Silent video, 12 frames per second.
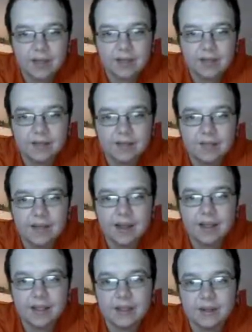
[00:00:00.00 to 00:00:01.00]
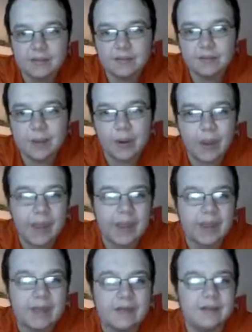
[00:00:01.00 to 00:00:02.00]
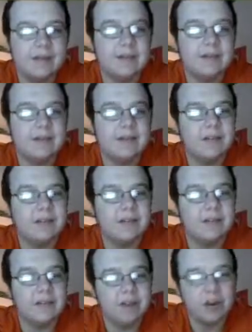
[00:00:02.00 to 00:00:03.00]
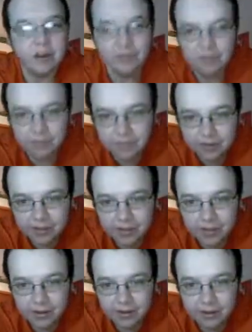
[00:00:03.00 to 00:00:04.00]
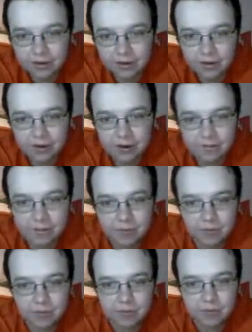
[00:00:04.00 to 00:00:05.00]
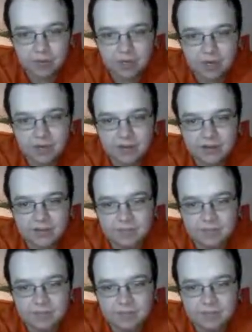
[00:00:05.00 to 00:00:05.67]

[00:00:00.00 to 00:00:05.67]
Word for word: left side there for about 8, 7 yards, something like that. Running up the middle with Marshawn. He